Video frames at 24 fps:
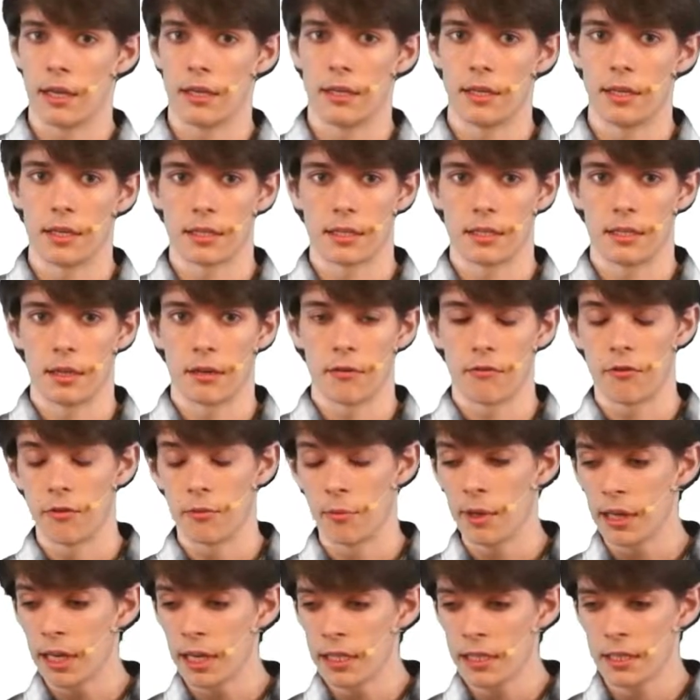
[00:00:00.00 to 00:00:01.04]
just in a few
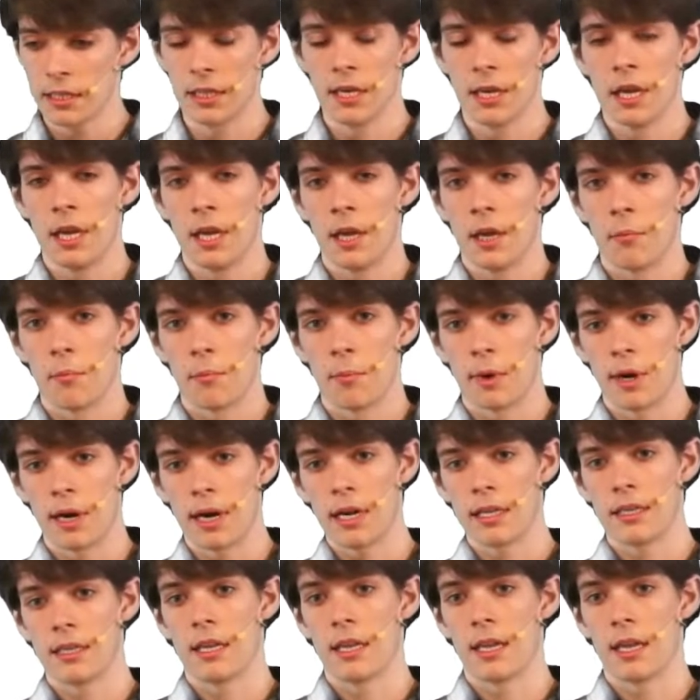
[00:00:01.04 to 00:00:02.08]
minutes,
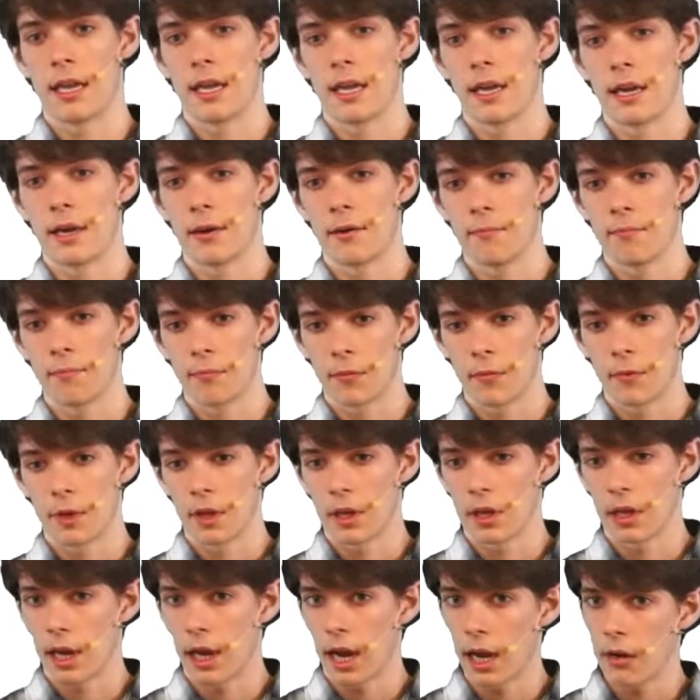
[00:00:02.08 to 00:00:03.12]
but
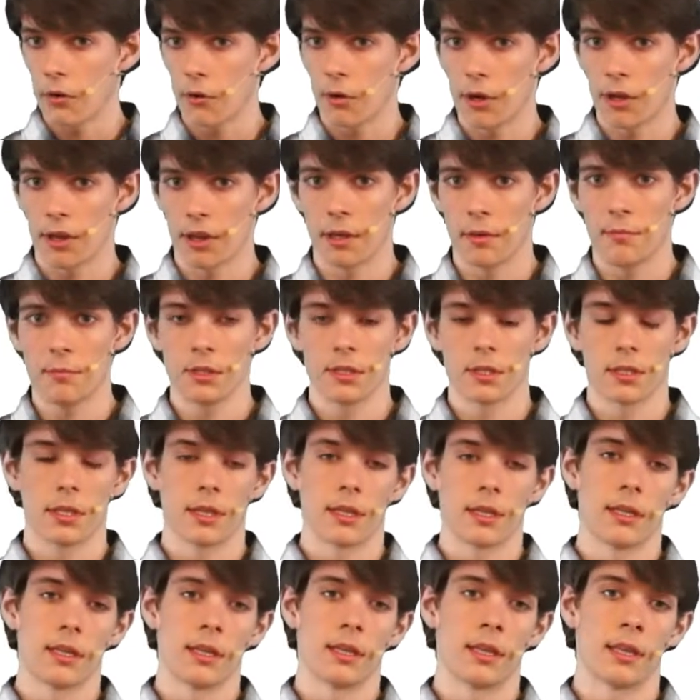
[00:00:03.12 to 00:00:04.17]
algorithms
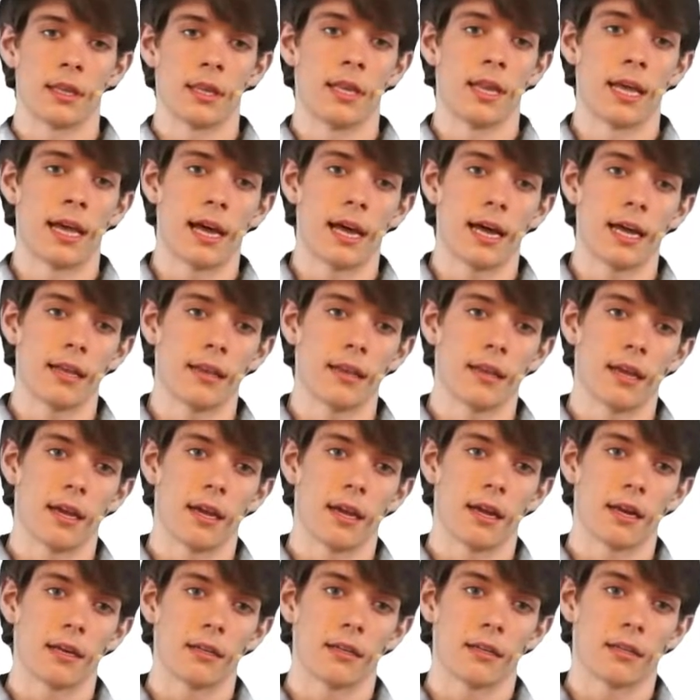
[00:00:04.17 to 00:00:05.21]
that
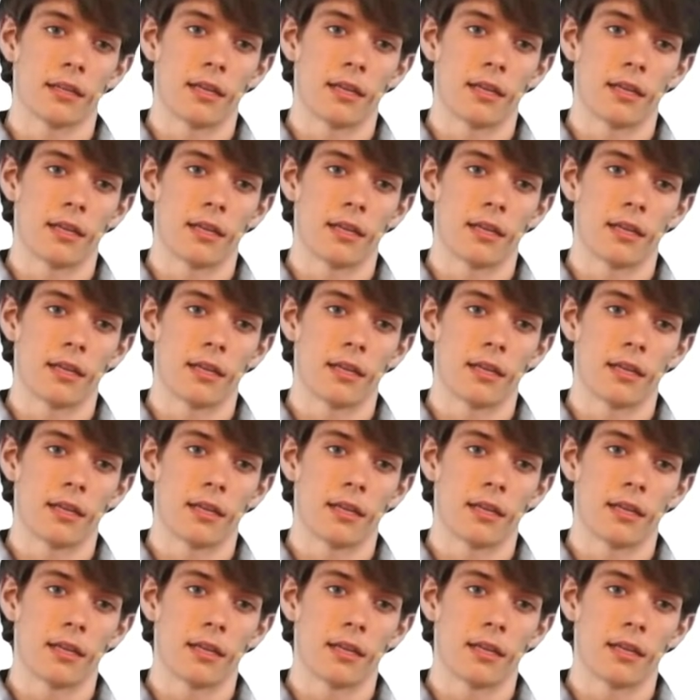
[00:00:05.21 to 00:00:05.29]
are